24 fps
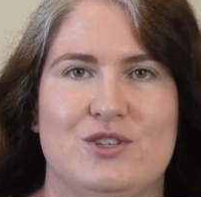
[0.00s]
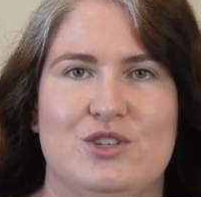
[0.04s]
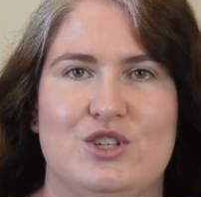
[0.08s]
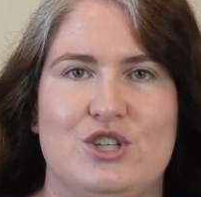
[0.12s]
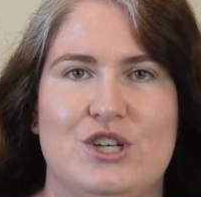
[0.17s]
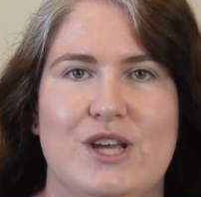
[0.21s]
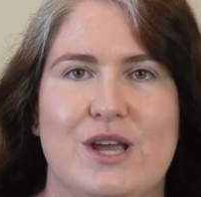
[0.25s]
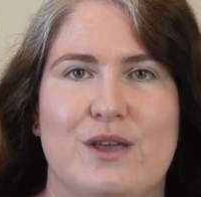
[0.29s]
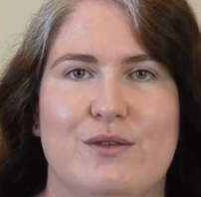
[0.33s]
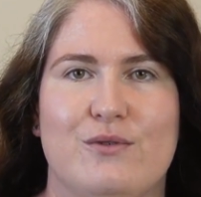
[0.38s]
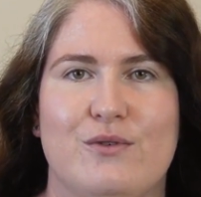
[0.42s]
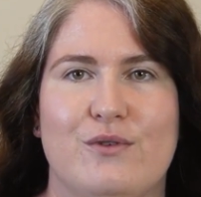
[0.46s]

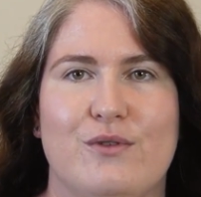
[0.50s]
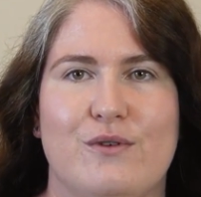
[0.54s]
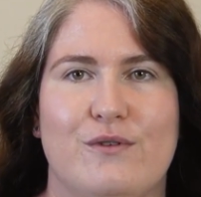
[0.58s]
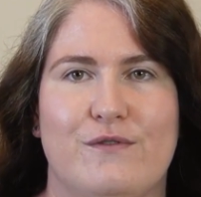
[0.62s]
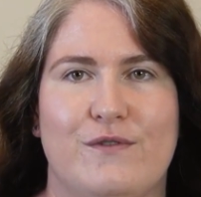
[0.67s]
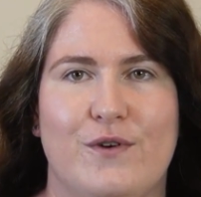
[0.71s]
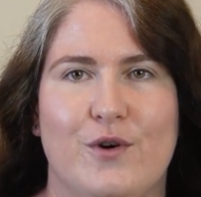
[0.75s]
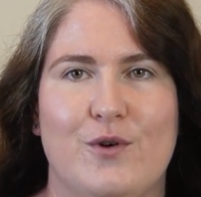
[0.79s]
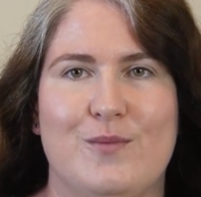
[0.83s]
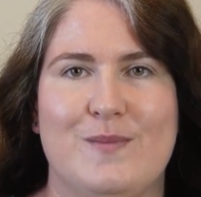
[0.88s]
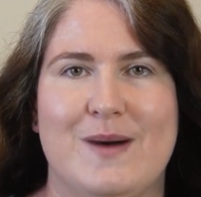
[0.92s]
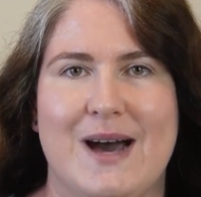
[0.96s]
check through the
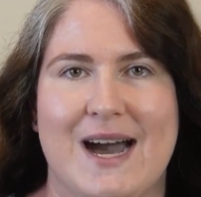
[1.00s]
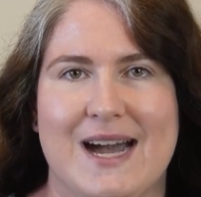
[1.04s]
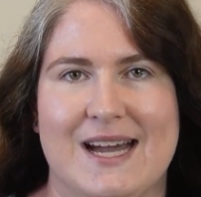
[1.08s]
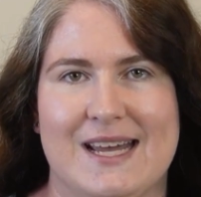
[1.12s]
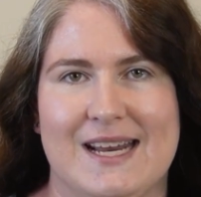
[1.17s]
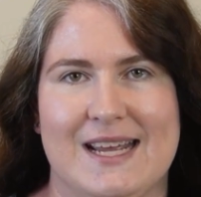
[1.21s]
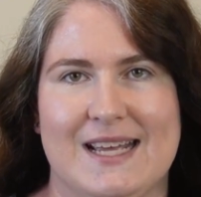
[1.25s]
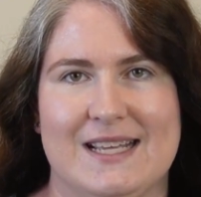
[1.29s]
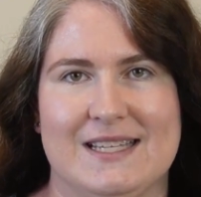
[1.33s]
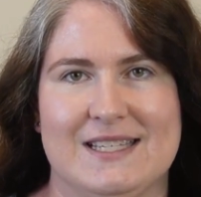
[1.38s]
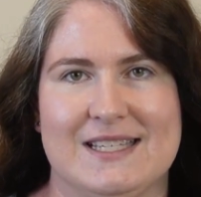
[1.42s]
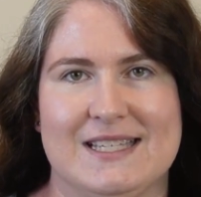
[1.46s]
full
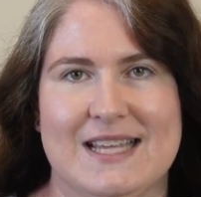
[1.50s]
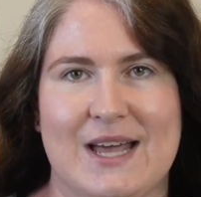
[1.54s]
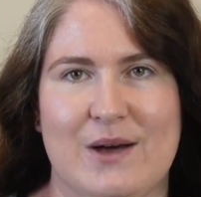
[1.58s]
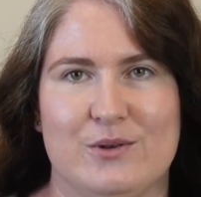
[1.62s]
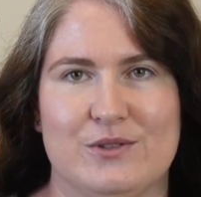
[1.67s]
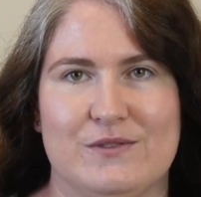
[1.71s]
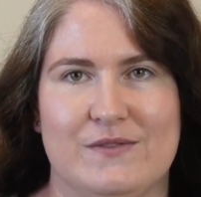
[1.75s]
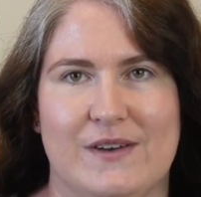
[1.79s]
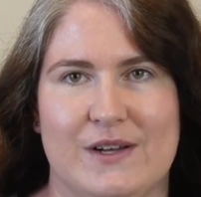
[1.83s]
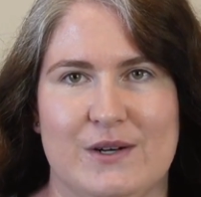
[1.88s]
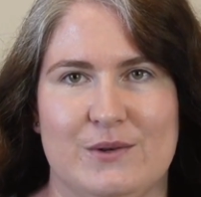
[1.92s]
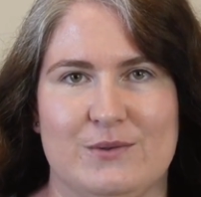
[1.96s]
marketing and
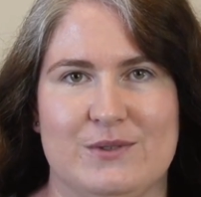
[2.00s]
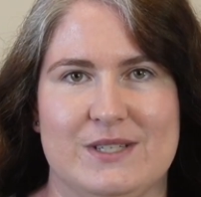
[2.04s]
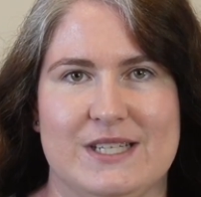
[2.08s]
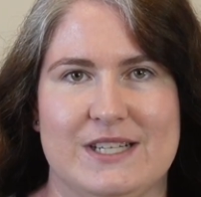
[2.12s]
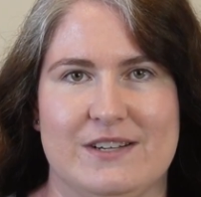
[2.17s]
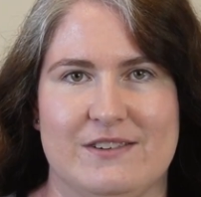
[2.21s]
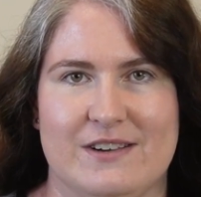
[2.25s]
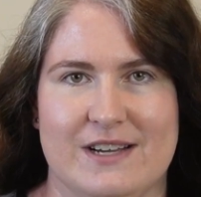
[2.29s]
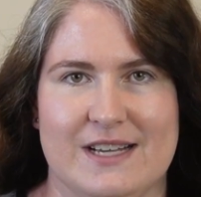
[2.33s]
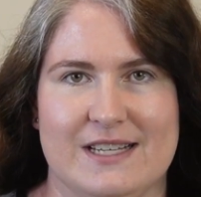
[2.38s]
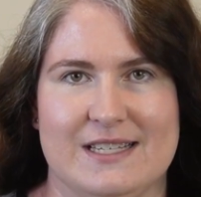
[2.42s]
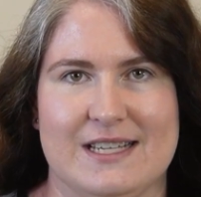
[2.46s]
sales funnel
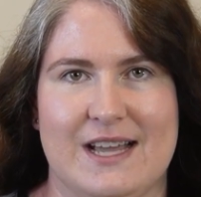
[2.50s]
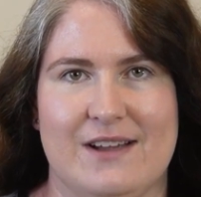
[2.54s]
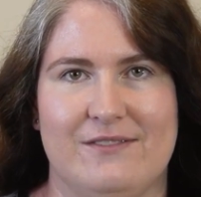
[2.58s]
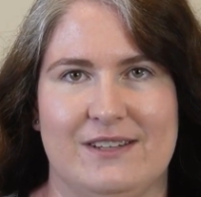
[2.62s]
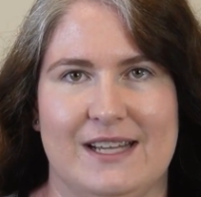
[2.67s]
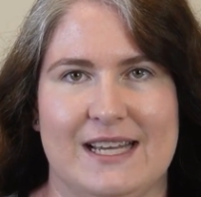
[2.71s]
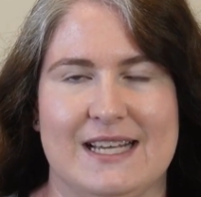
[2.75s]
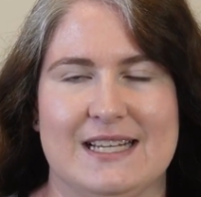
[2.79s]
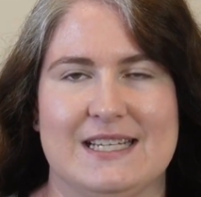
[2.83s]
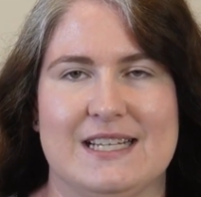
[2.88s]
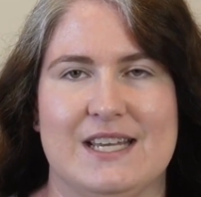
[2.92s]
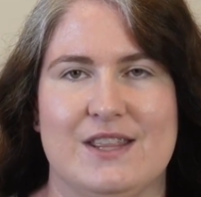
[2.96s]
series I've
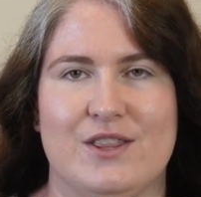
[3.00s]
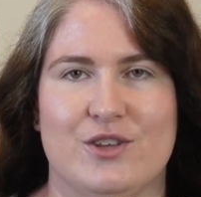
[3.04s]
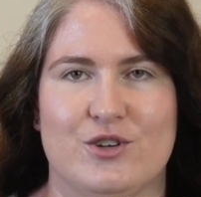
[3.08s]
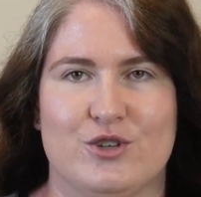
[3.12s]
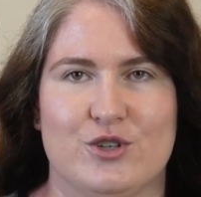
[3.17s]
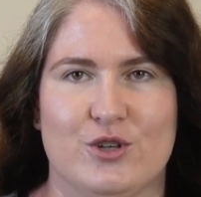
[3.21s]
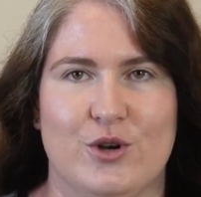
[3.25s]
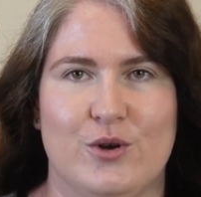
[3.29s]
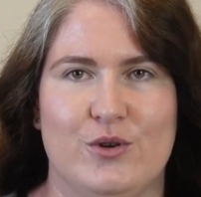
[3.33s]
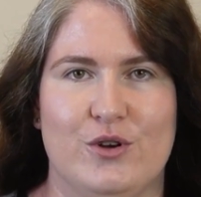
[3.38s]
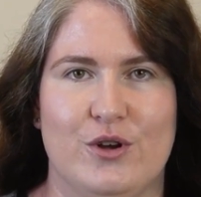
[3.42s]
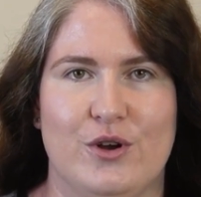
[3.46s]
linked in the
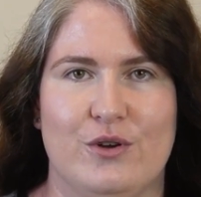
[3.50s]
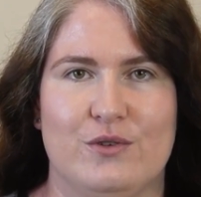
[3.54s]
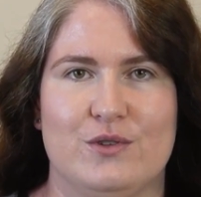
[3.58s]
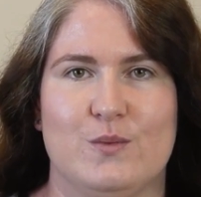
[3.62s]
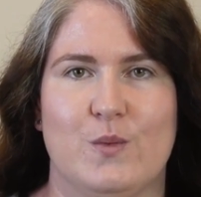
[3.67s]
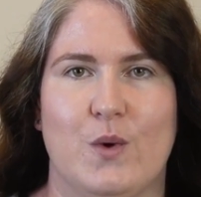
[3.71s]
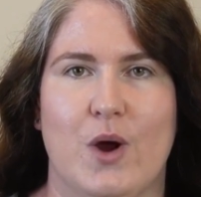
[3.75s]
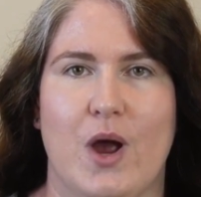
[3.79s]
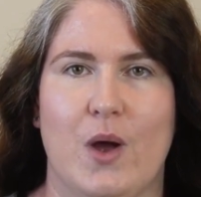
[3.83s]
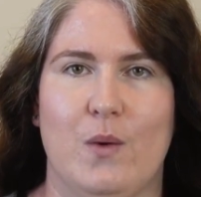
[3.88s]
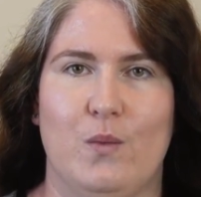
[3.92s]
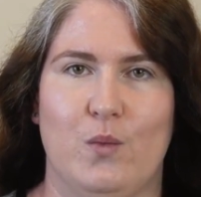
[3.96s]
show notes
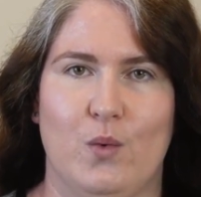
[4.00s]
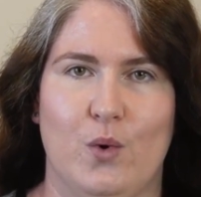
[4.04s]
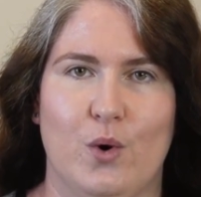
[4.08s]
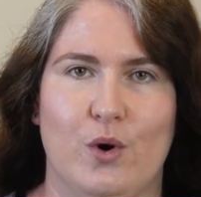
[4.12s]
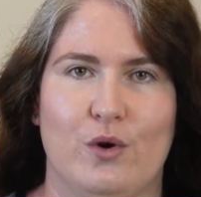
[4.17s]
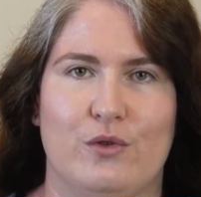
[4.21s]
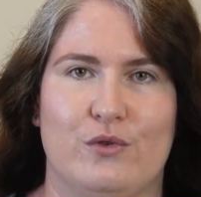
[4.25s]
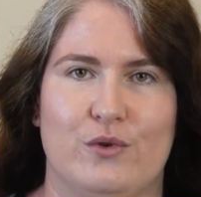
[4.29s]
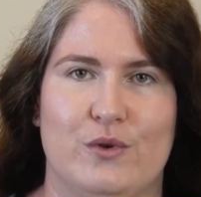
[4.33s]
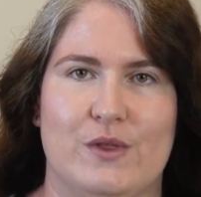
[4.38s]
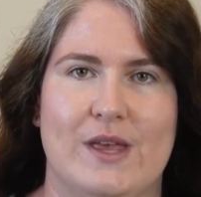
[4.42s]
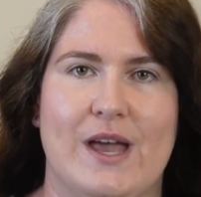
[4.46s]
where I
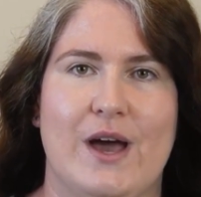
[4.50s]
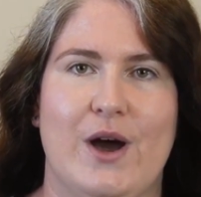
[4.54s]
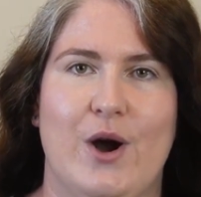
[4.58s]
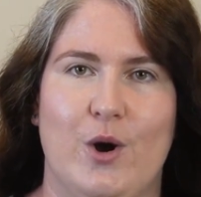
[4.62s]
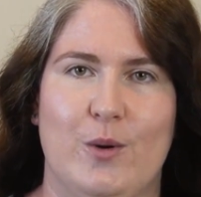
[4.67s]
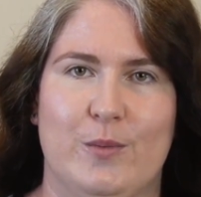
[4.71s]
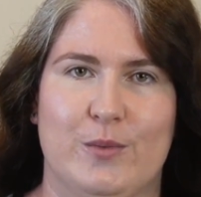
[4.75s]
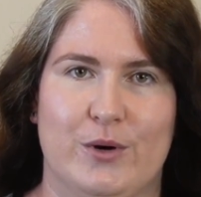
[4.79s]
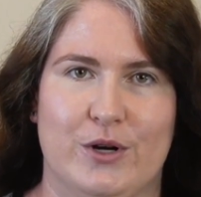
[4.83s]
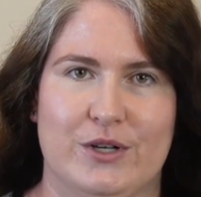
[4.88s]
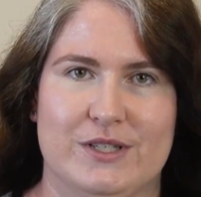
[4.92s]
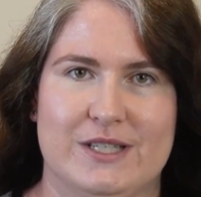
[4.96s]
walk through that
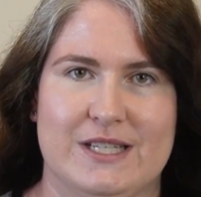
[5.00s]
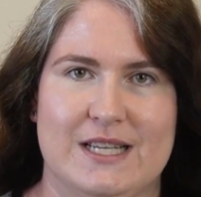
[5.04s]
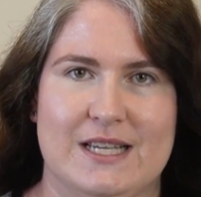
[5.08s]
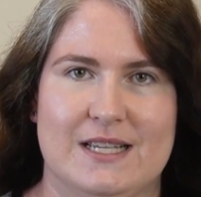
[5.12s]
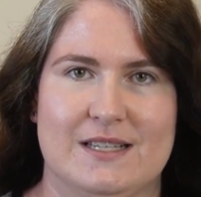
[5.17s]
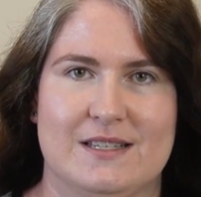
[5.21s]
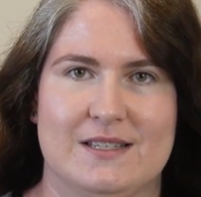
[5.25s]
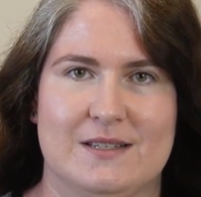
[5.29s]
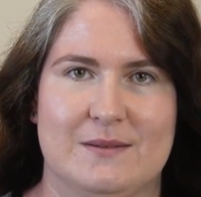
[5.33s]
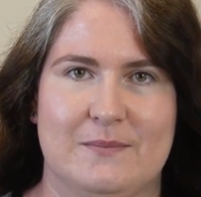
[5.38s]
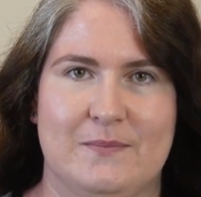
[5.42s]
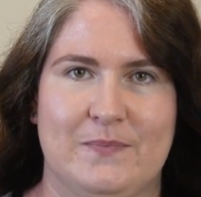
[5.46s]
whole
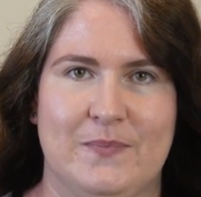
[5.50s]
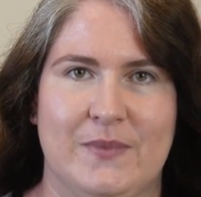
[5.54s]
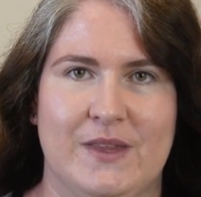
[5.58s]
process.